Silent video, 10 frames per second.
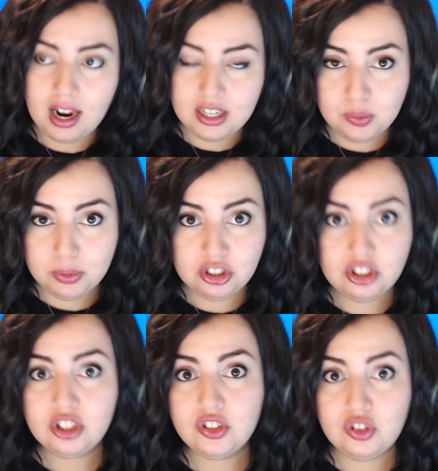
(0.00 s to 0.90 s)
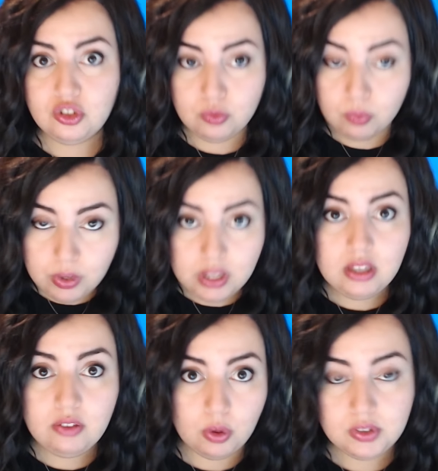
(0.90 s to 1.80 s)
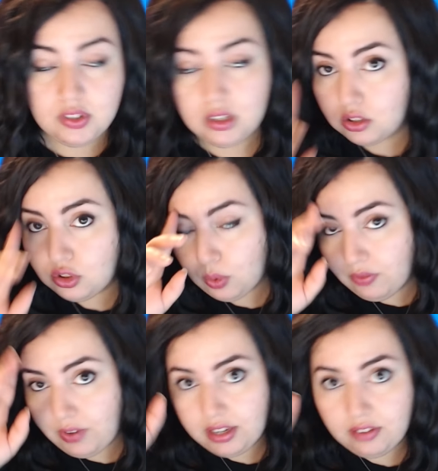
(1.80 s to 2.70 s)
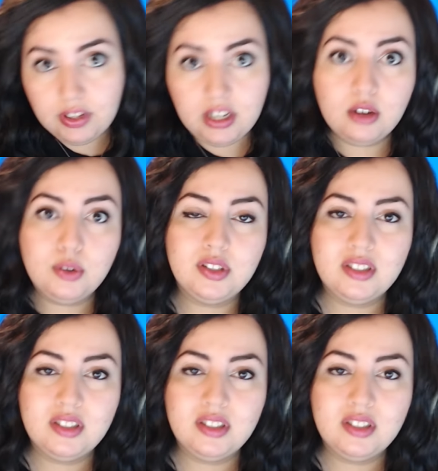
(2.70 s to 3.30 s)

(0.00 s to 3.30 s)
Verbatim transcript: I switched to just really focusing on short funny videos,